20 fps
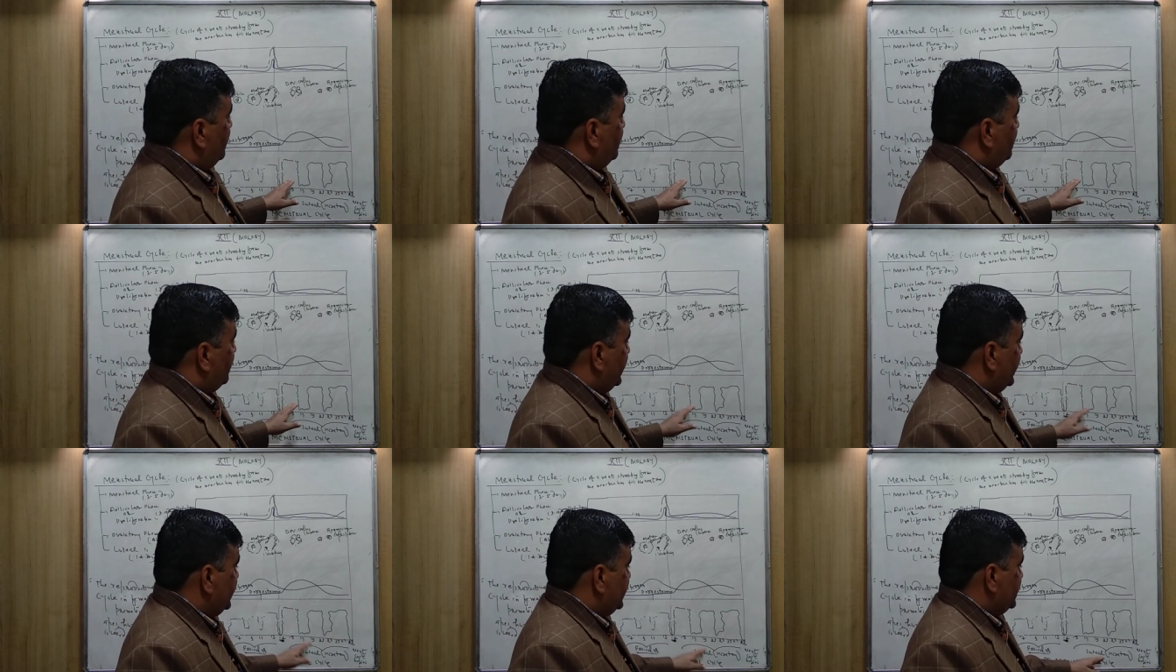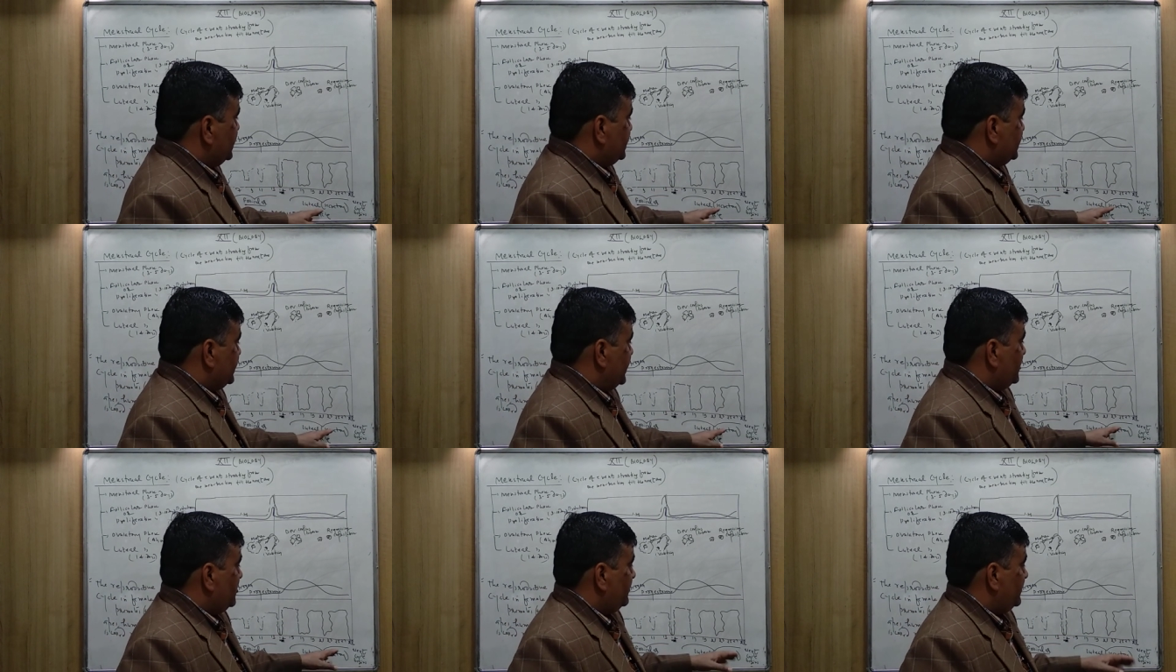Why it
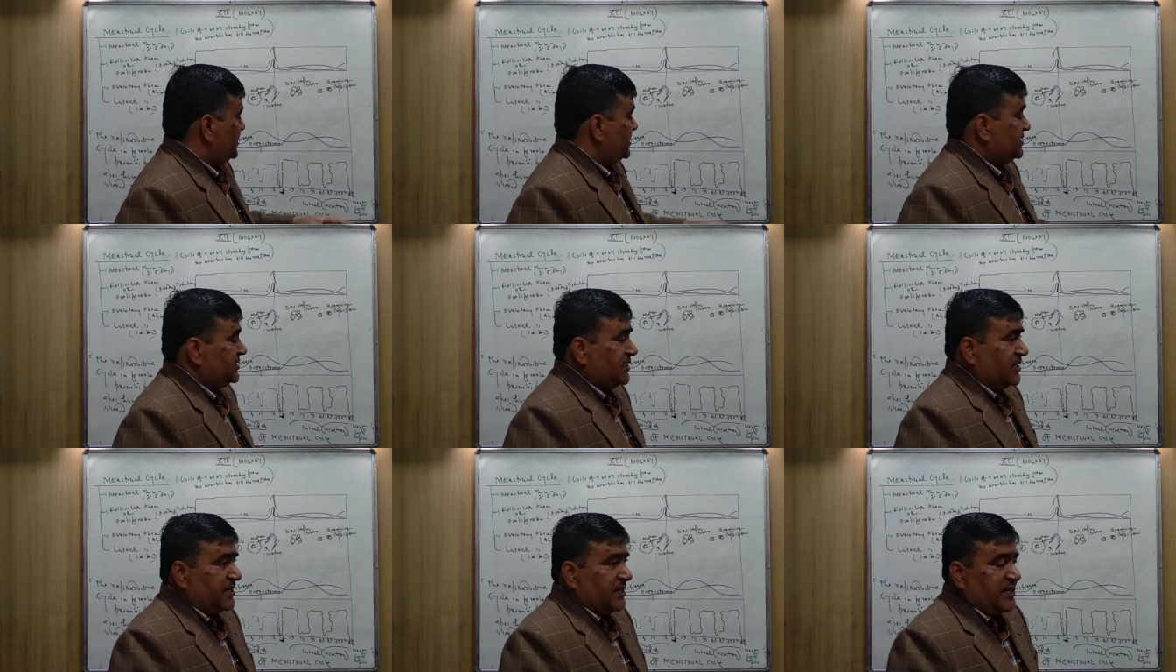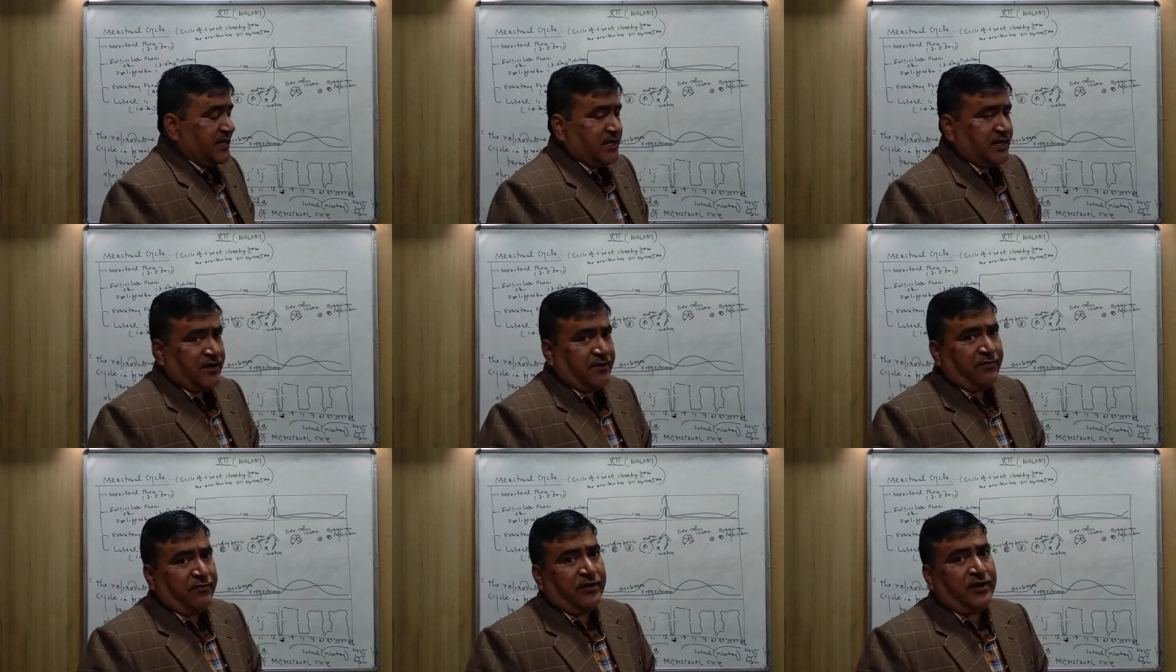is said to be the
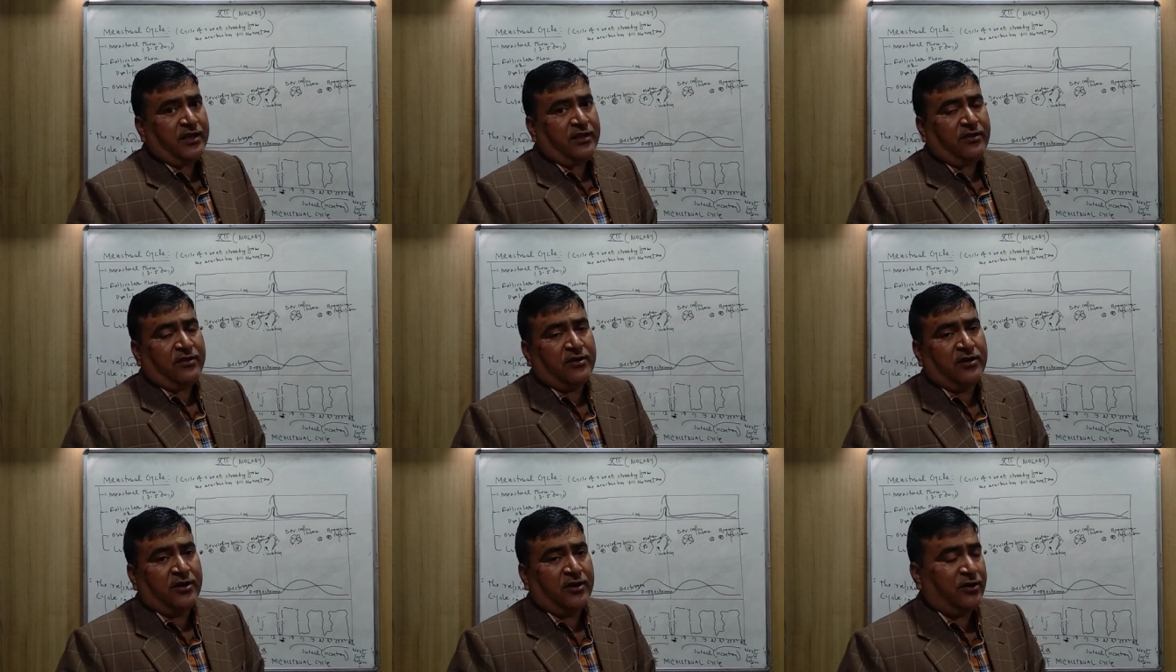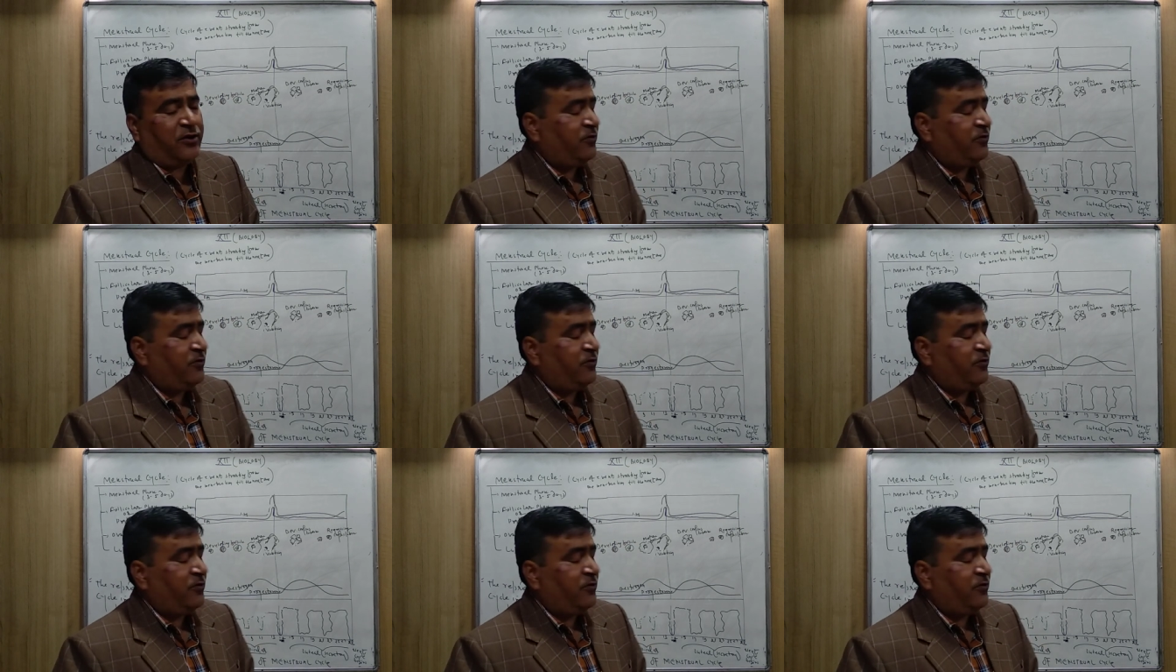secretory phase?